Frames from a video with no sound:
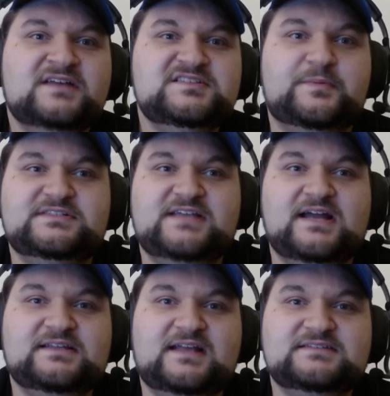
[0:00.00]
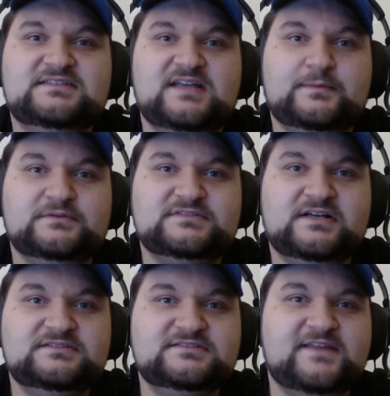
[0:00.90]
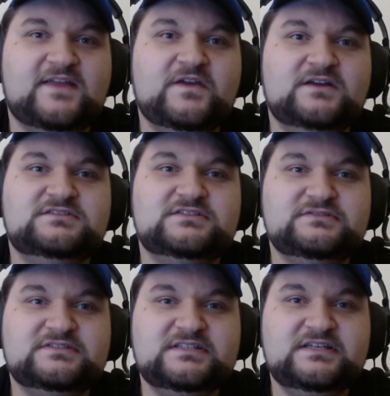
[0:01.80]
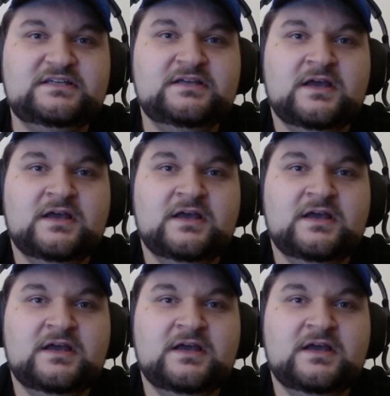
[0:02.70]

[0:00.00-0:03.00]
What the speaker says: to protect against a double turn, so that they're juicy